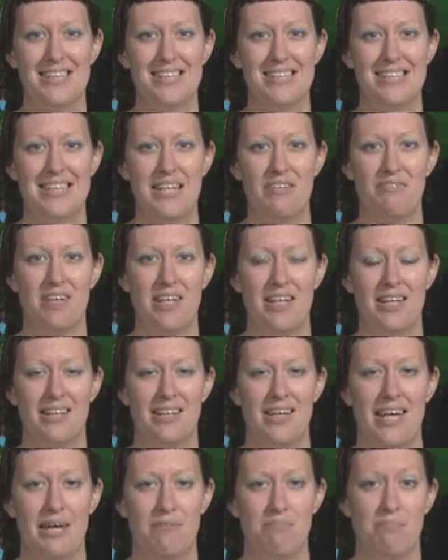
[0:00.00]
since living
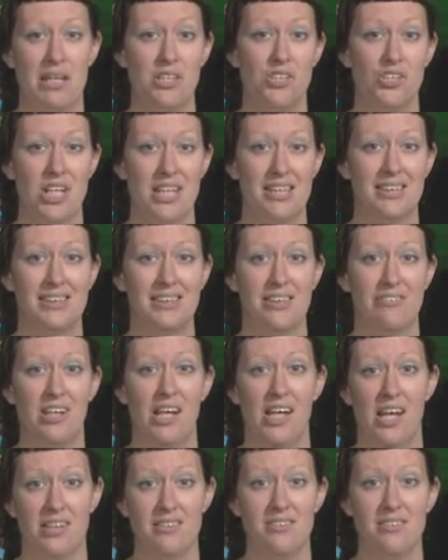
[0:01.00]
in Manchester
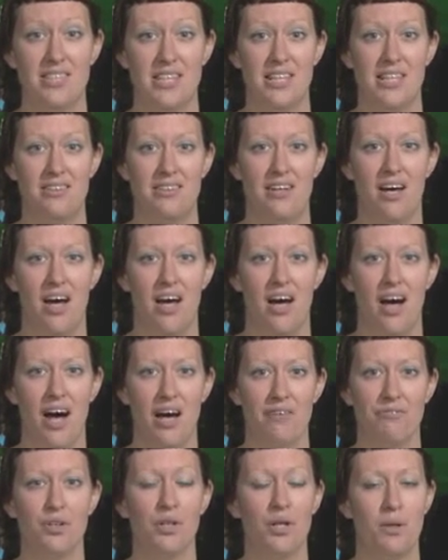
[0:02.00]
and London,
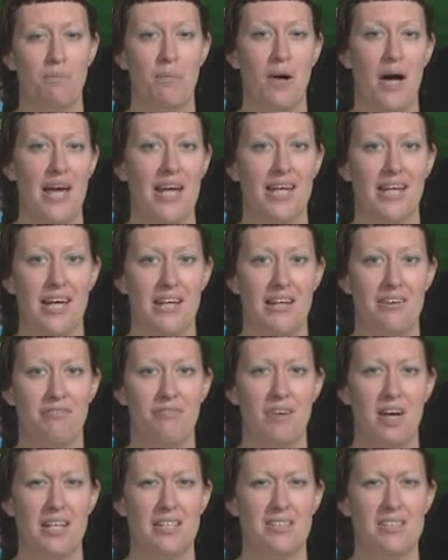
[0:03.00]
I've got a bike and I
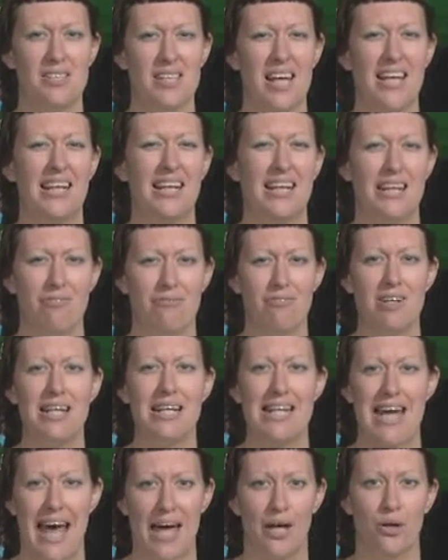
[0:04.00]
find cycling
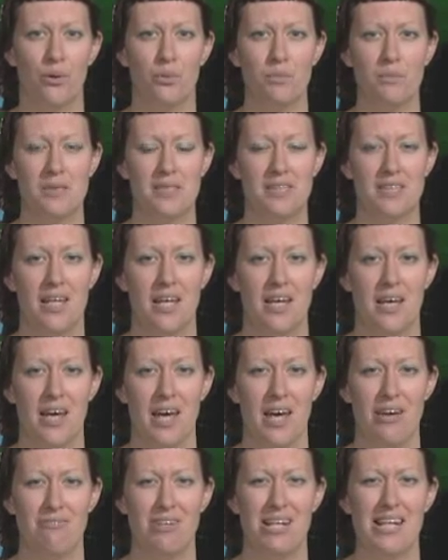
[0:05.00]
really helps.
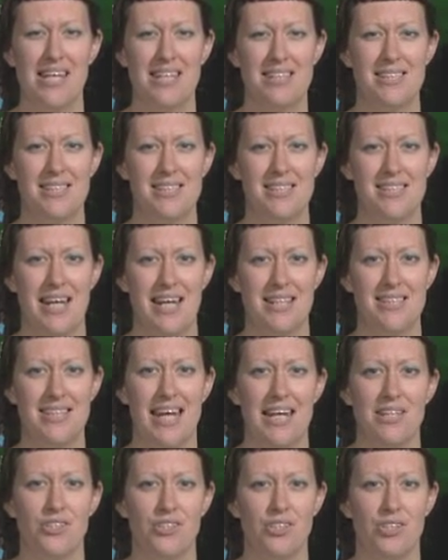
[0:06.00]
It releases that
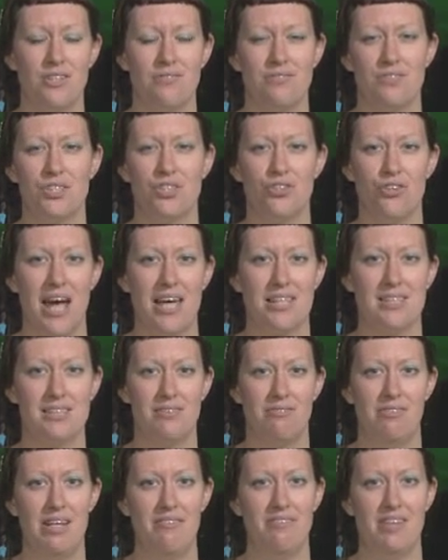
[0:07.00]
tension and
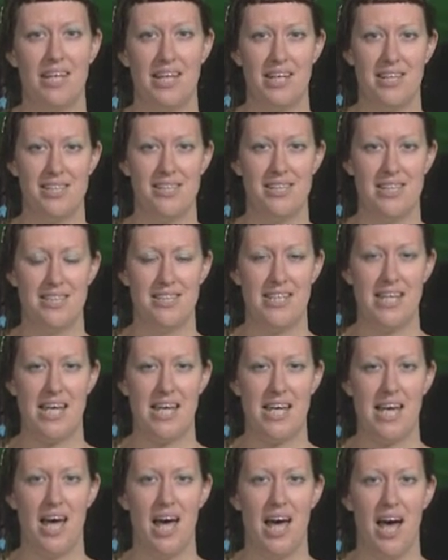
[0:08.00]
stress of living in a
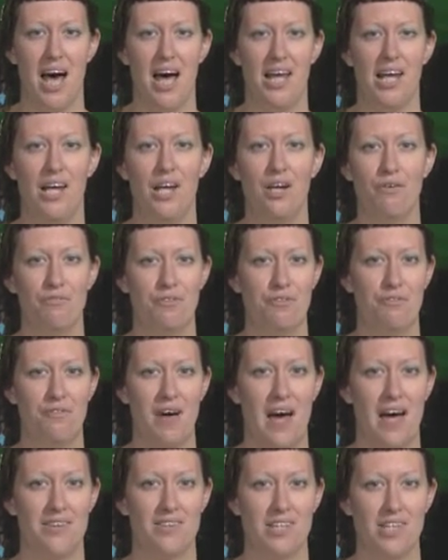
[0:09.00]
city, and I love the
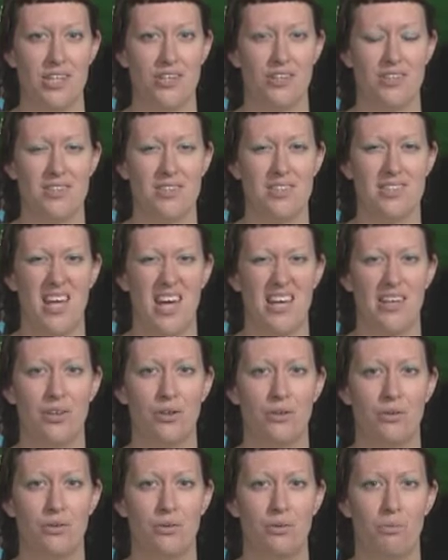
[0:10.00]
fact that you can
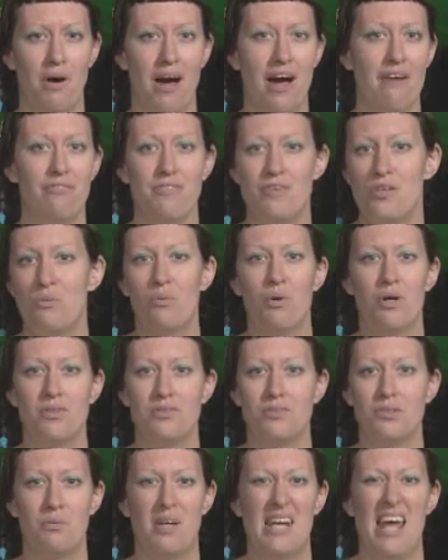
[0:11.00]
cycle wherever you
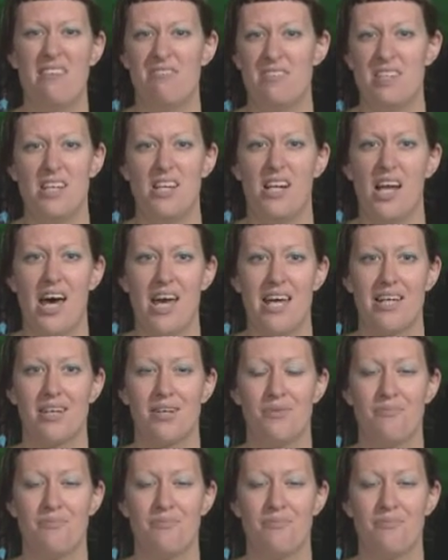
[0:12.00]
want, whenever you like.